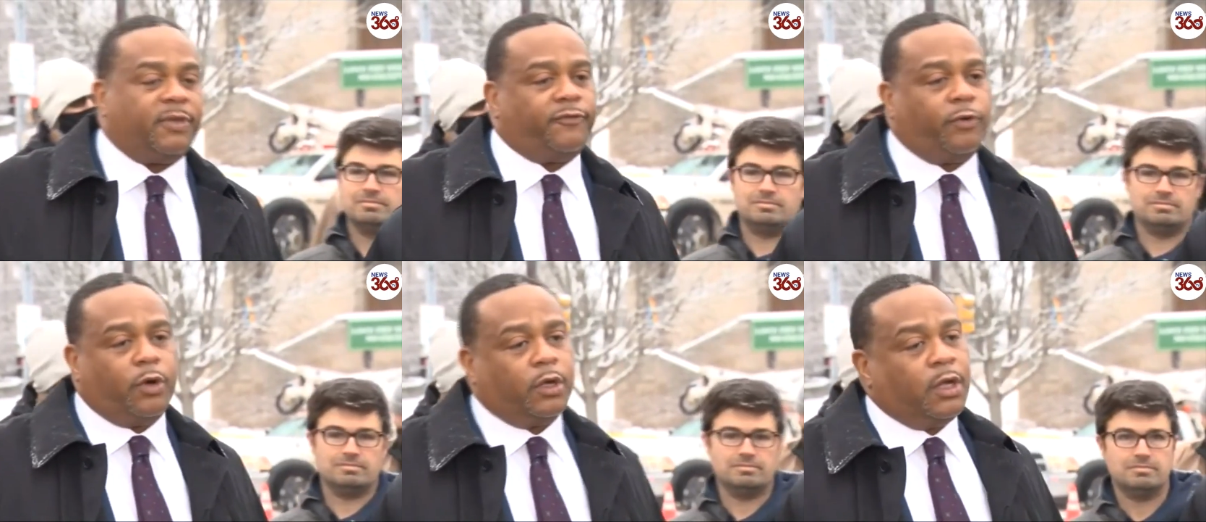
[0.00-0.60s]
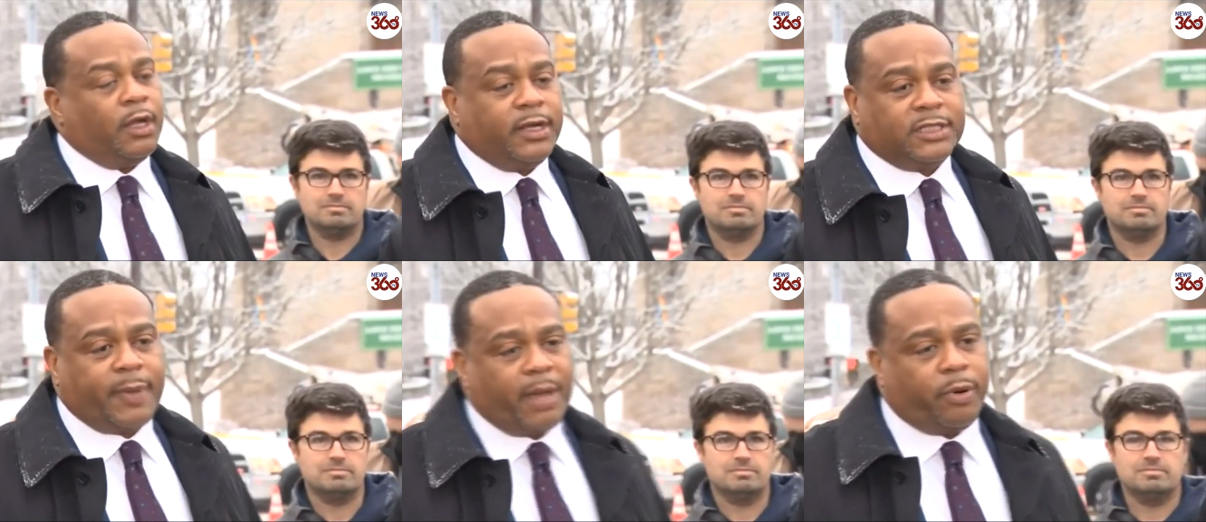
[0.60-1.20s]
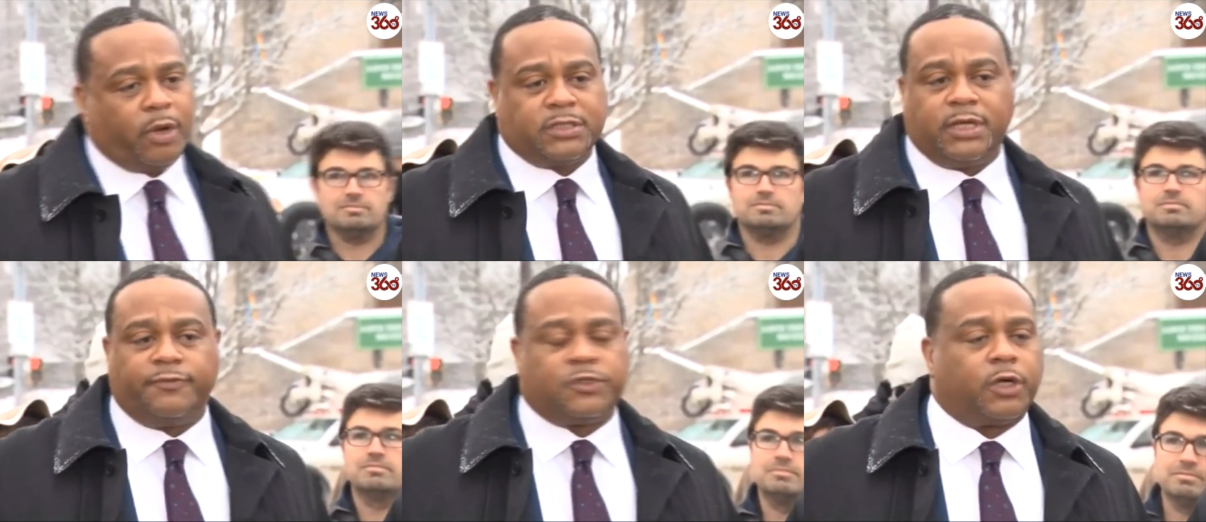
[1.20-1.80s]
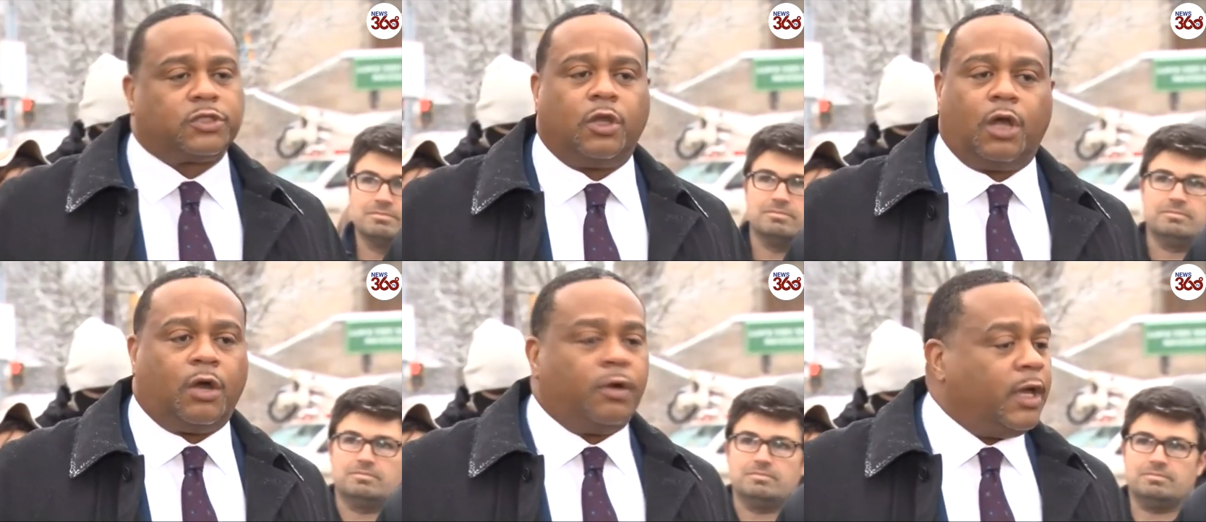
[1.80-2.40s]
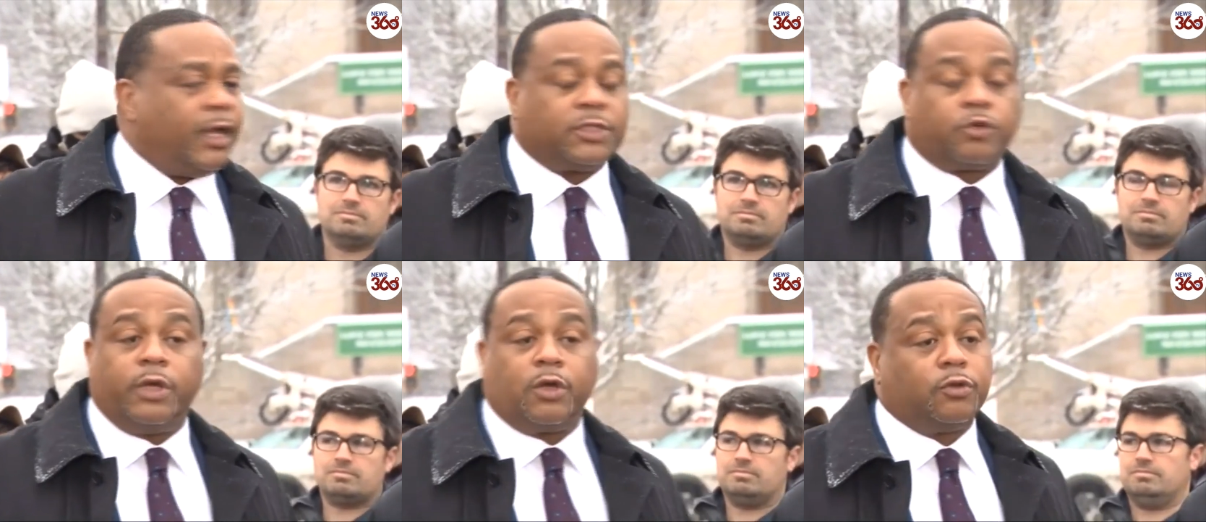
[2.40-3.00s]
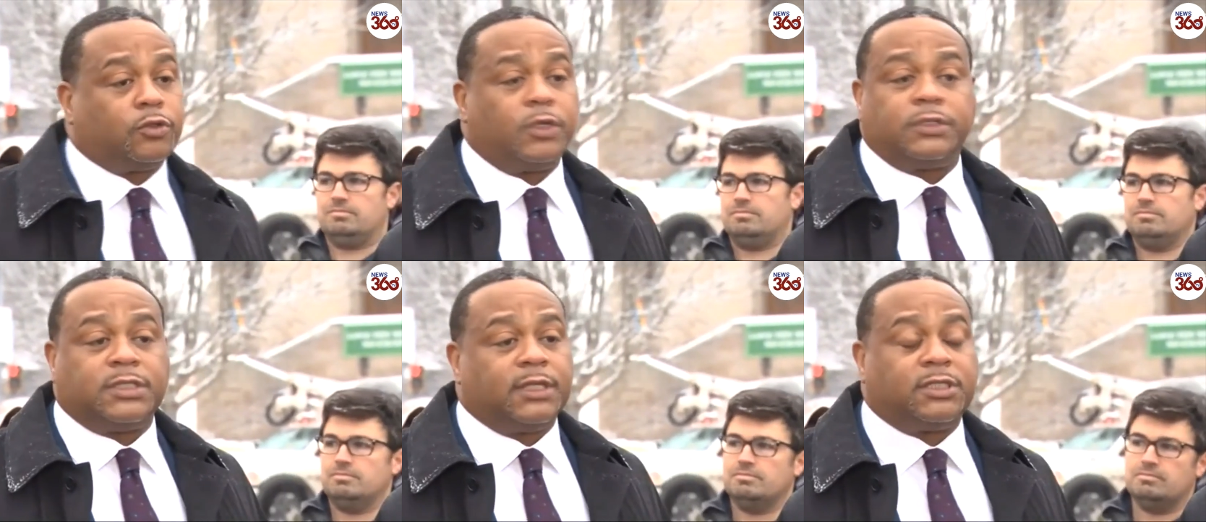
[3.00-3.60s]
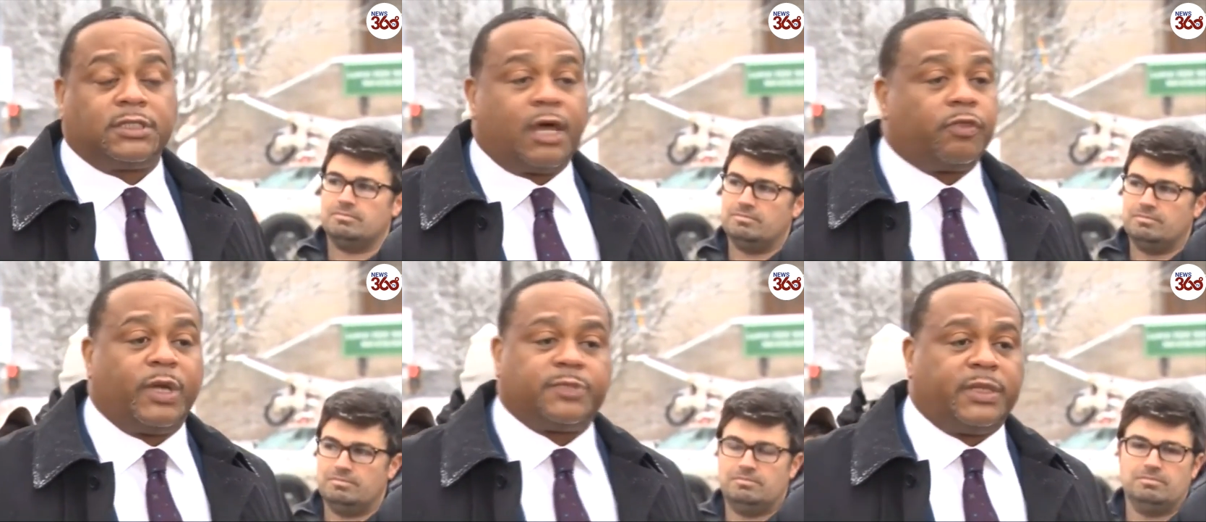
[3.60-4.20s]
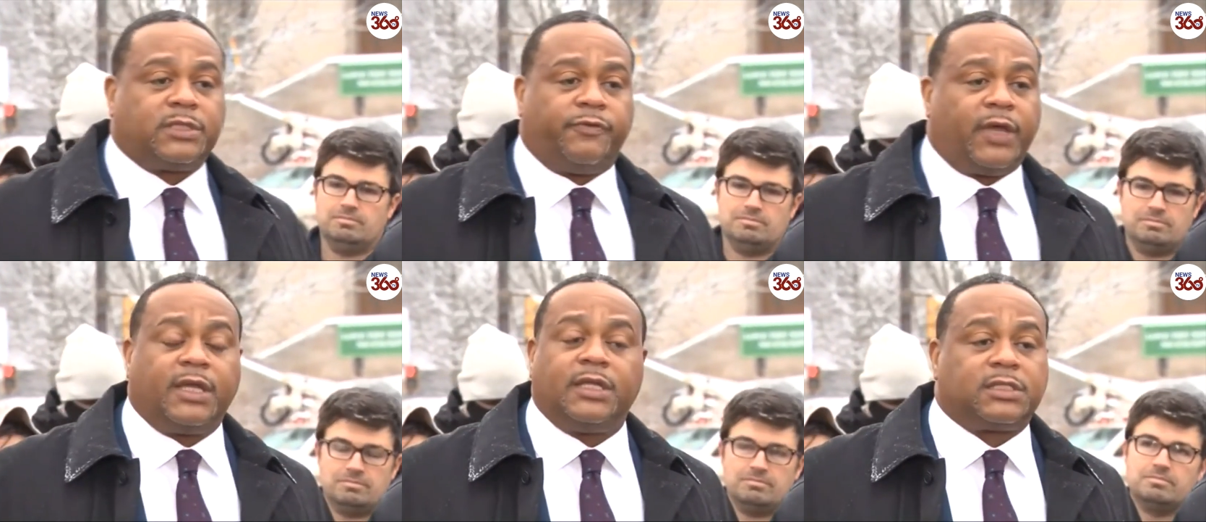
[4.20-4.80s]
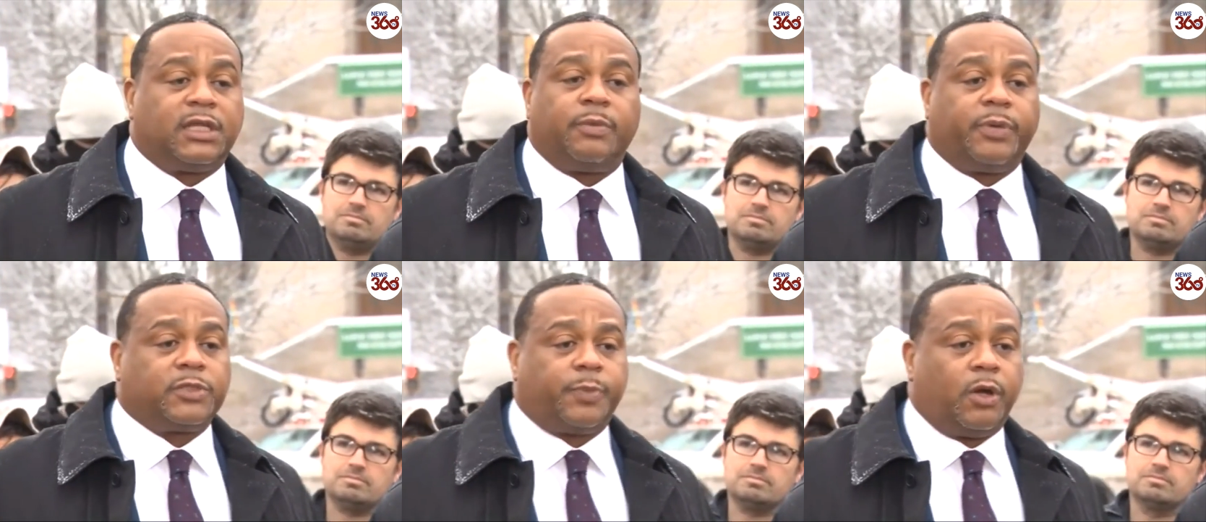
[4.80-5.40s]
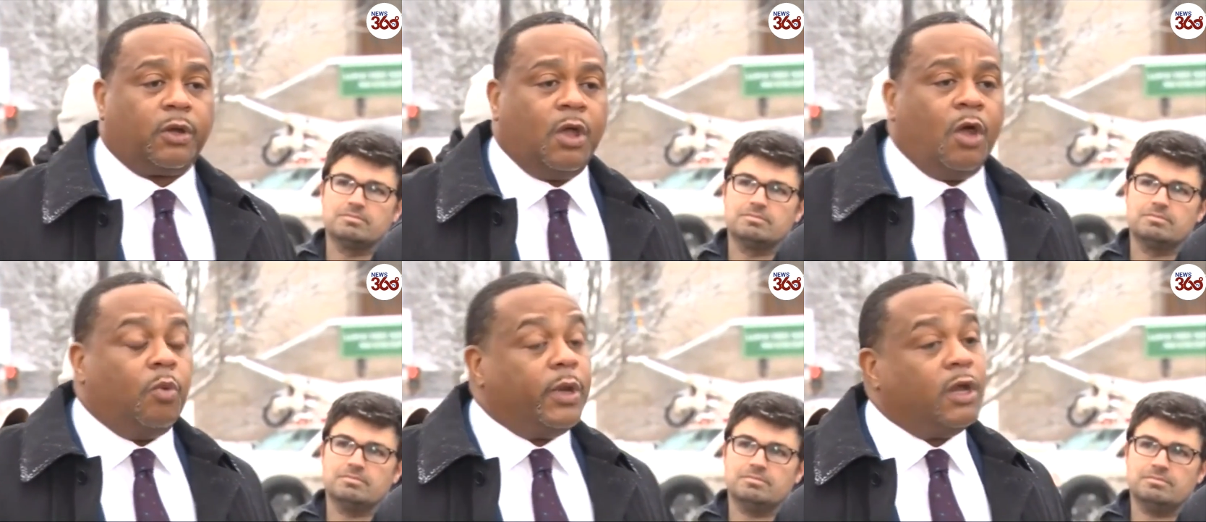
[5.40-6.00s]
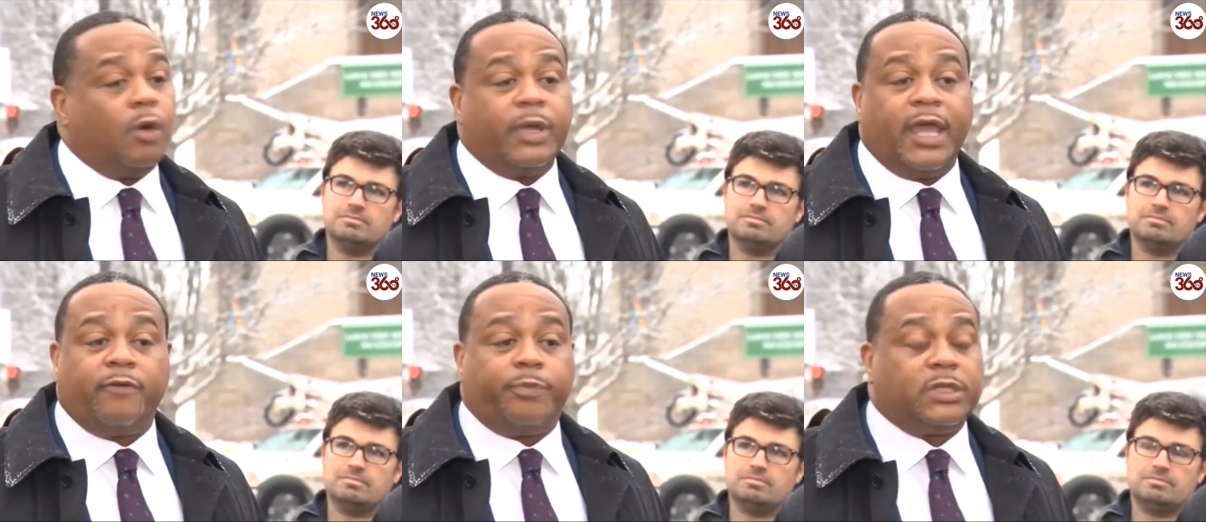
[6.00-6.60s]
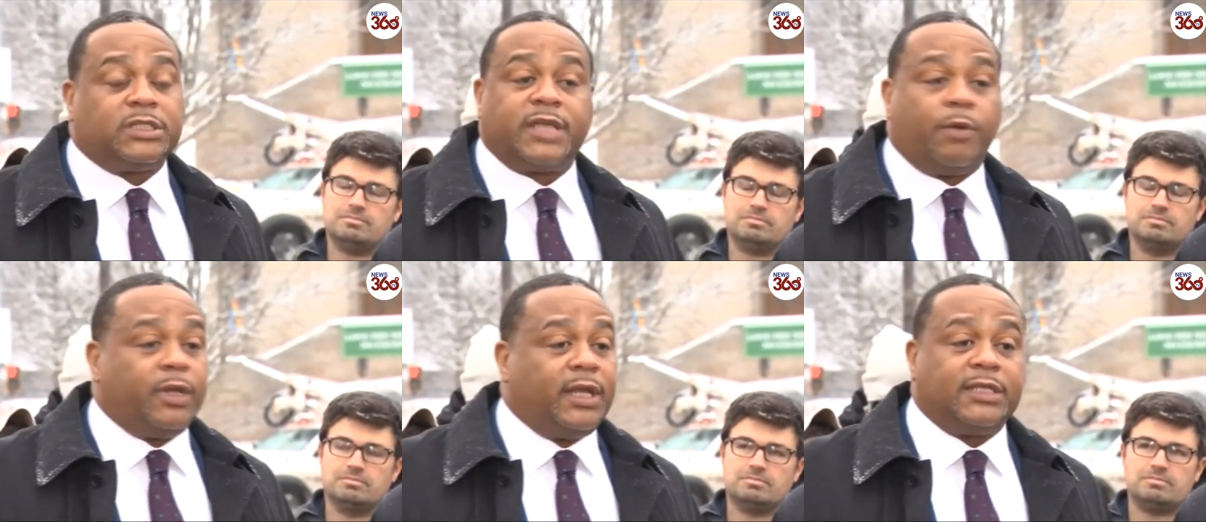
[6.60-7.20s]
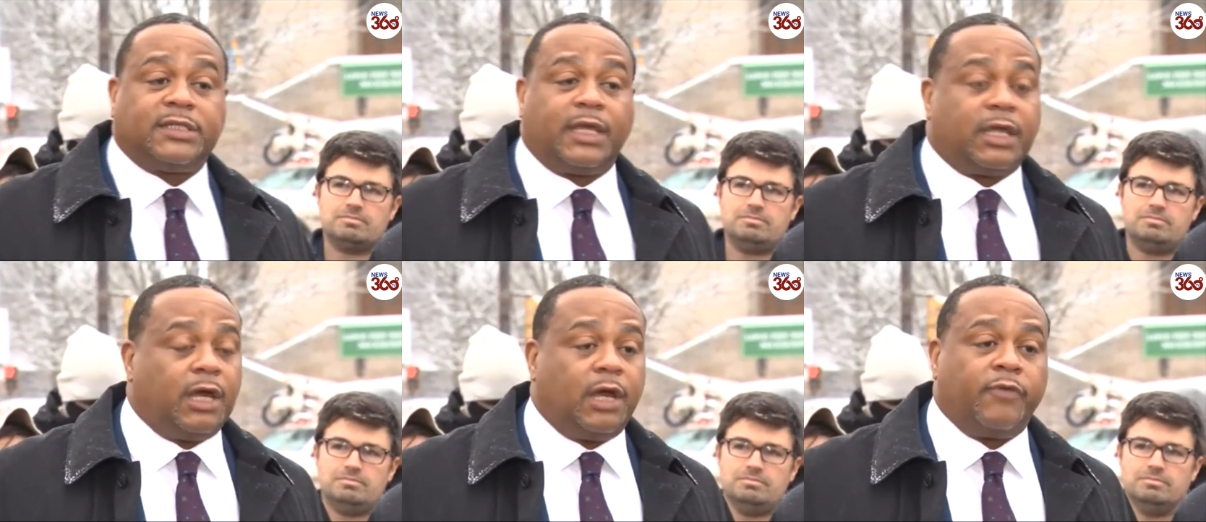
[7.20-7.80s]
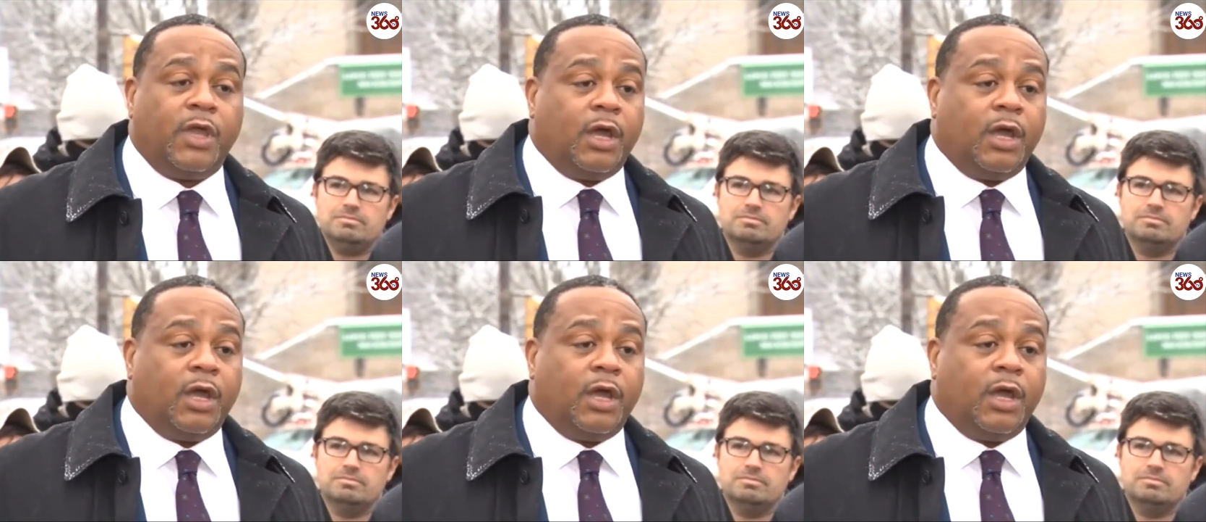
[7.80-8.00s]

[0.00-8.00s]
Speaker 1: it before. This bipartisan infrastructure law is critical to, to, to, Southwest Pennsylvania and the city of Pittsburgh. We know we have bridges that we need to take care of.